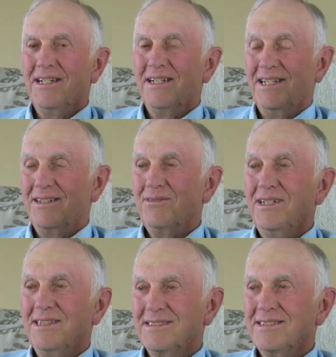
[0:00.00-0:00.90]
and it
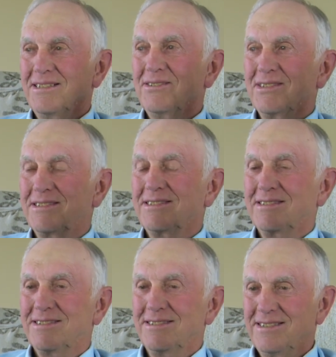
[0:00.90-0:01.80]
was
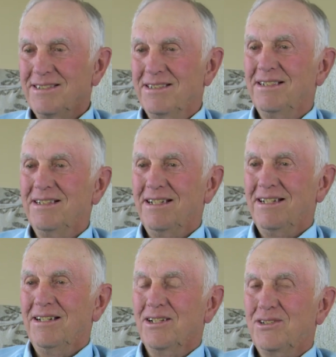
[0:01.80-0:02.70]

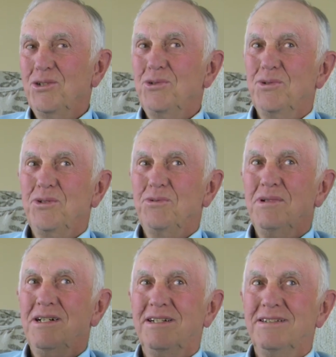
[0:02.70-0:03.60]
a 2-room